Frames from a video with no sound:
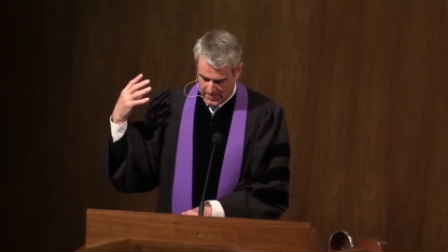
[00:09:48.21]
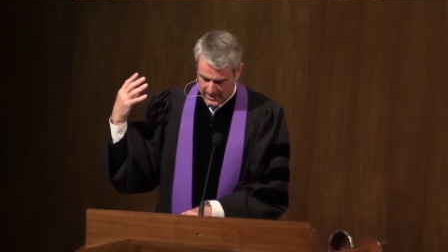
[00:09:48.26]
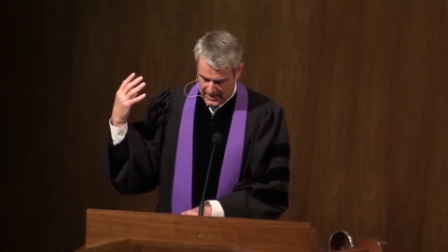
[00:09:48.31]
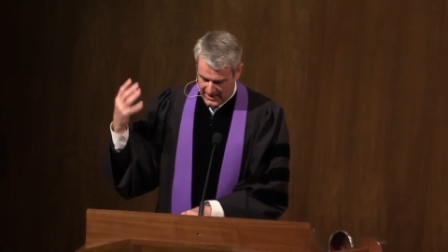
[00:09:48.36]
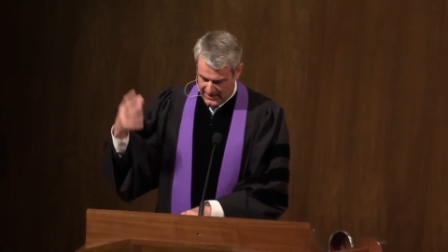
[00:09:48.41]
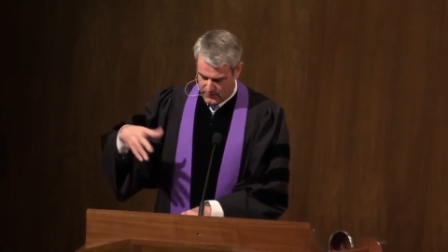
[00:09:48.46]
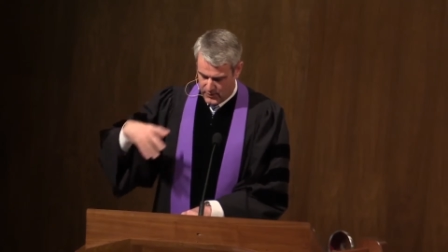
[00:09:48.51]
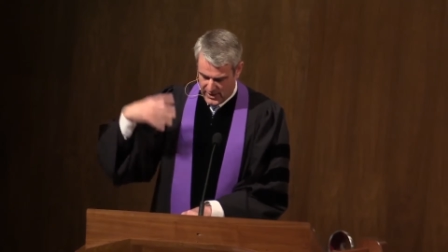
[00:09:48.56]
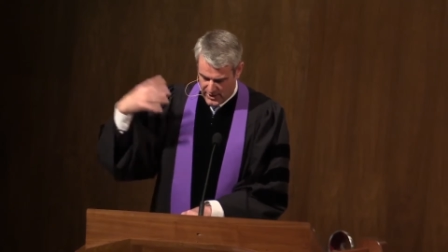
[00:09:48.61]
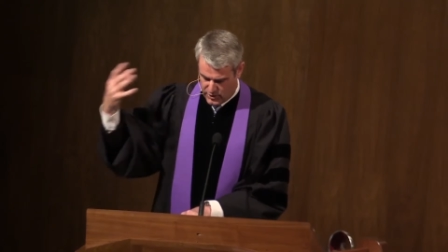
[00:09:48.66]

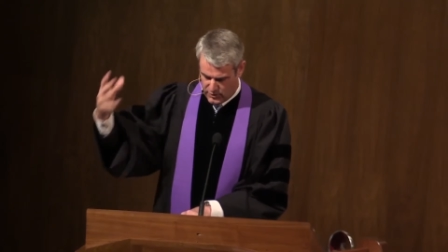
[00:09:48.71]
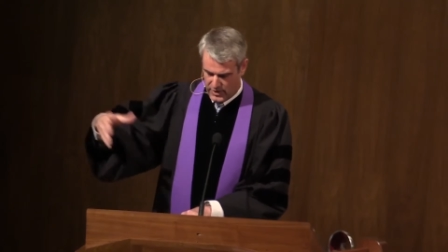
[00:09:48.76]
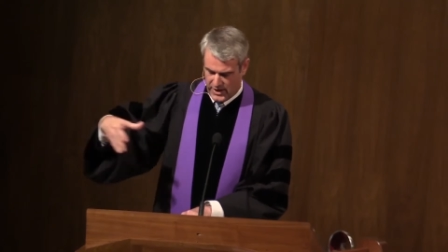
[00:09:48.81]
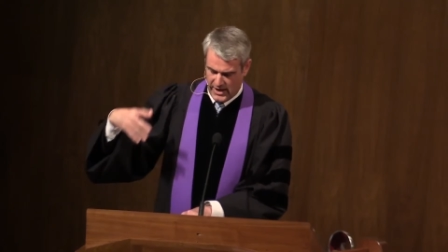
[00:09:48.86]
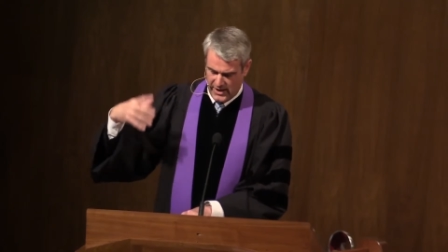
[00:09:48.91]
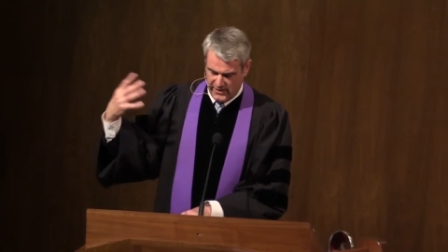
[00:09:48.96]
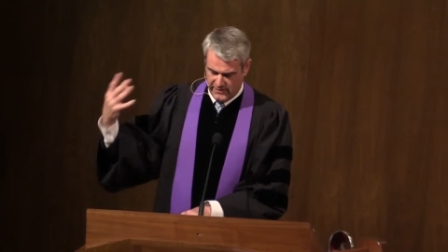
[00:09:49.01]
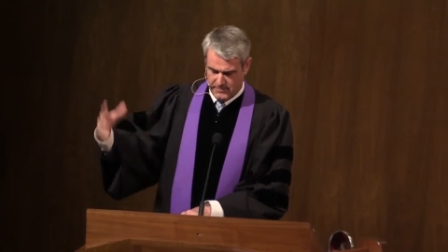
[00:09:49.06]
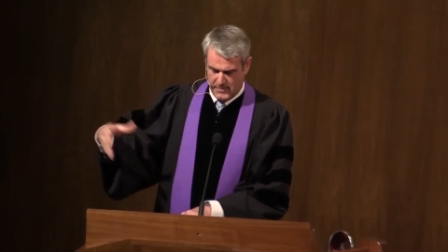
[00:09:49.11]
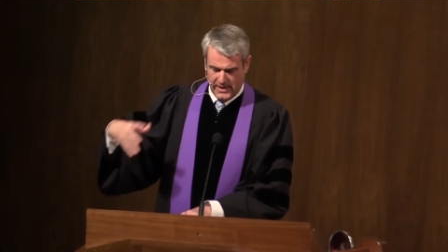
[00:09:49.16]
if we
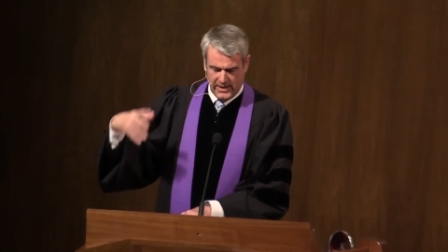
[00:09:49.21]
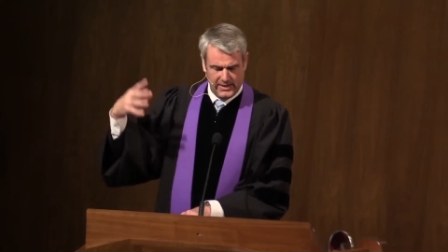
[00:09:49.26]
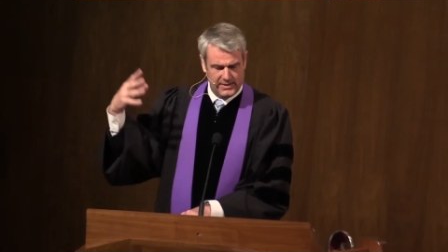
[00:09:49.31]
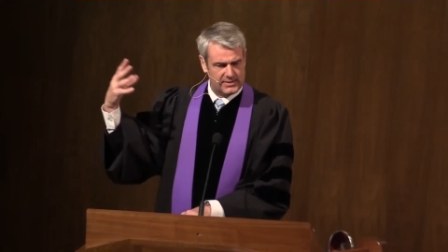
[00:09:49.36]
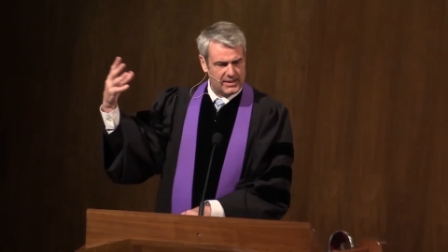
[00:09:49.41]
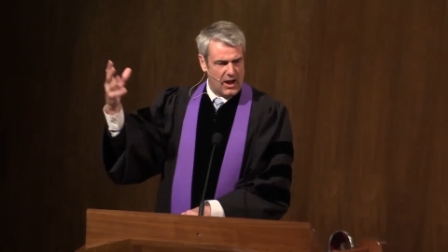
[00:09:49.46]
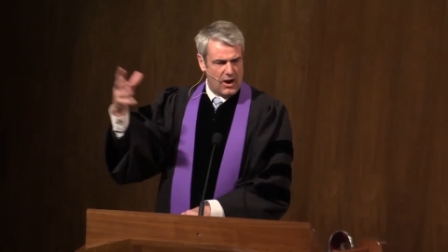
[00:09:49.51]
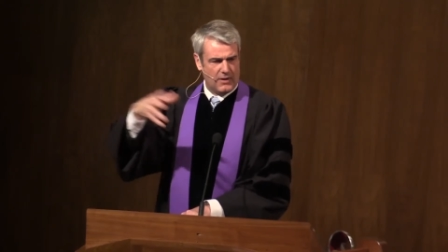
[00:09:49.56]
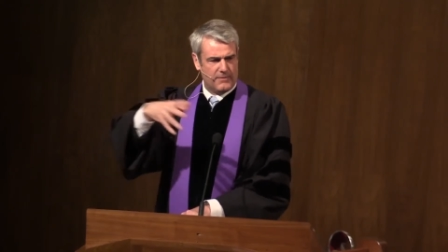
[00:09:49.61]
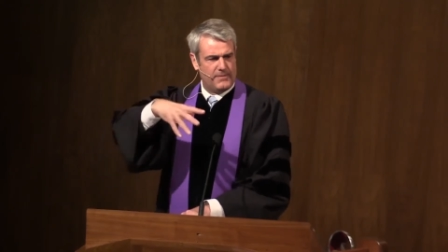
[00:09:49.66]
grieve means
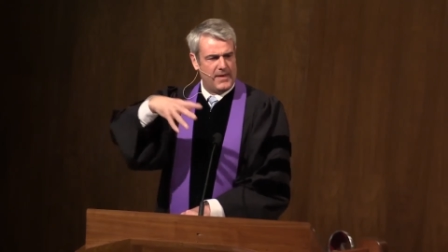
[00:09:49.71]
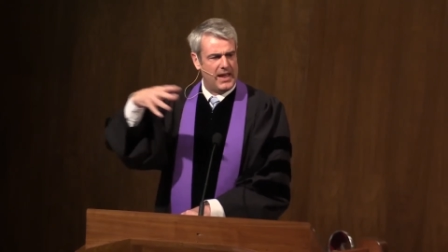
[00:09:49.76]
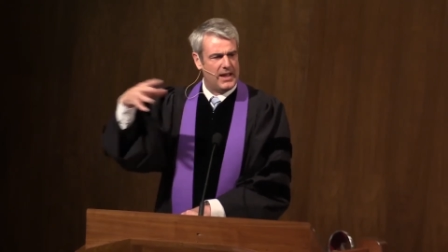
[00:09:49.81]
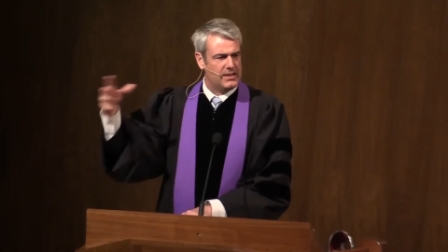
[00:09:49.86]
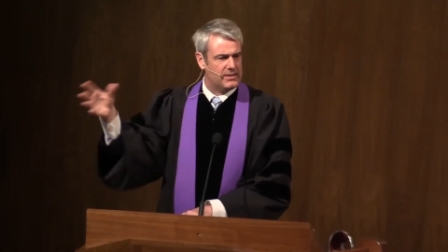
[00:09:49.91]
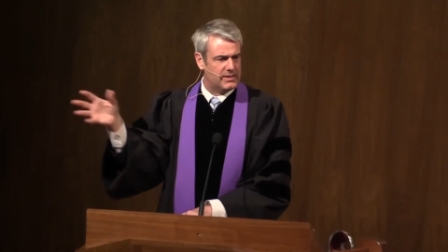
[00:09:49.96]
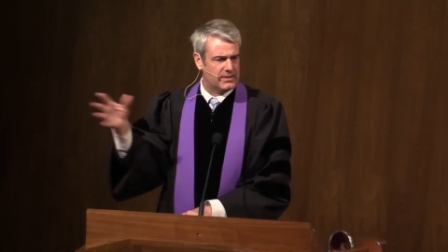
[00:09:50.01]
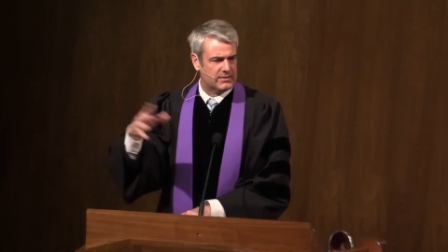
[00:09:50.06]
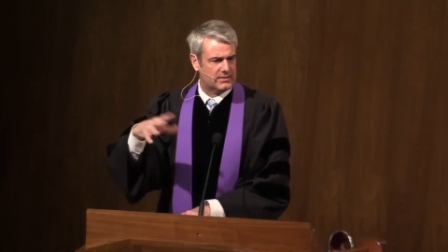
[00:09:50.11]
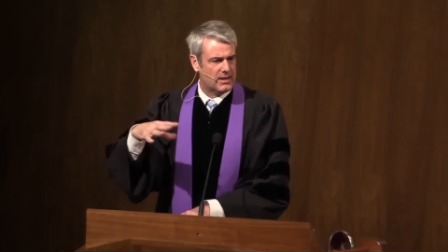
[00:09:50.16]
our
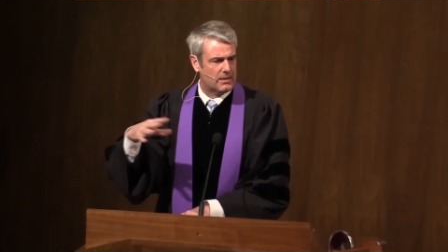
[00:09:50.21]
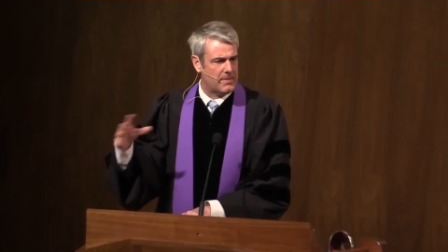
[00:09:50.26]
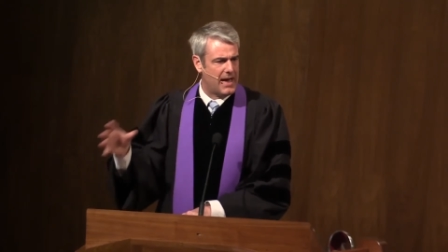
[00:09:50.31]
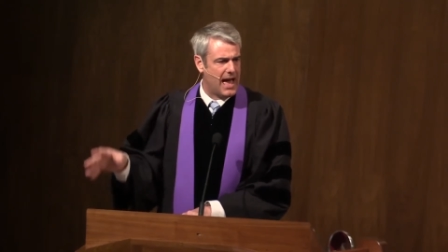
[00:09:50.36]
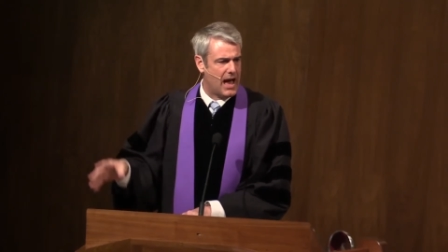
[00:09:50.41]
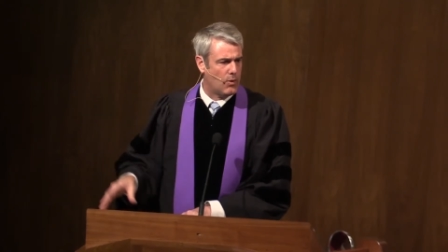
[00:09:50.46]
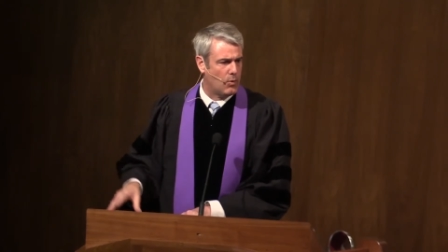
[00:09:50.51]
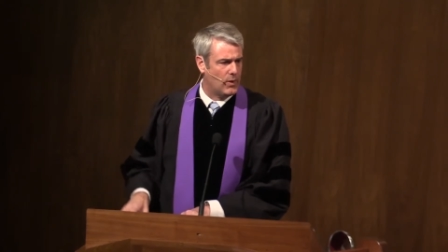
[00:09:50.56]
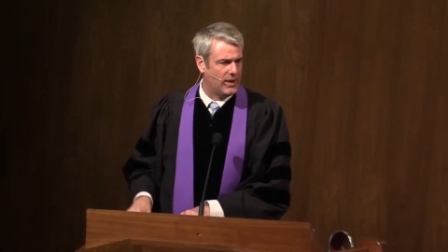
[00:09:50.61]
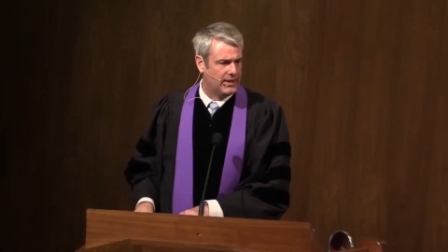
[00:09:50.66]
faith is
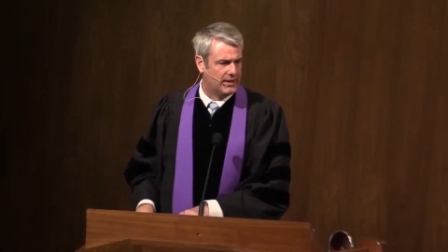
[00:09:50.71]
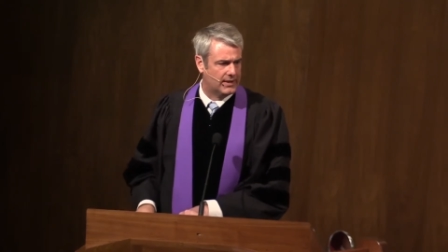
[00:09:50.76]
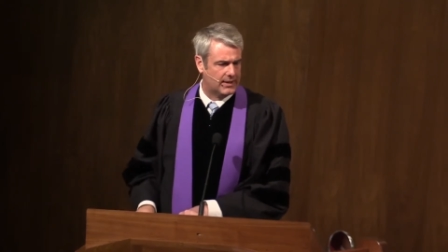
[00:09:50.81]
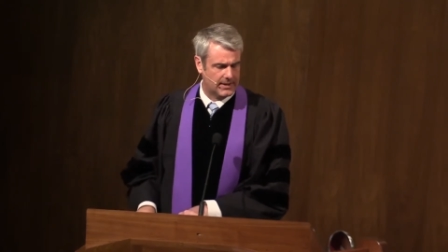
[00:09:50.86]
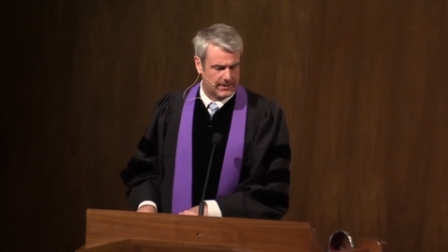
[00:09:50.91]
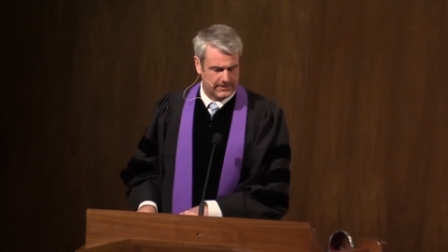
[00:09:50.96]
somehow weak.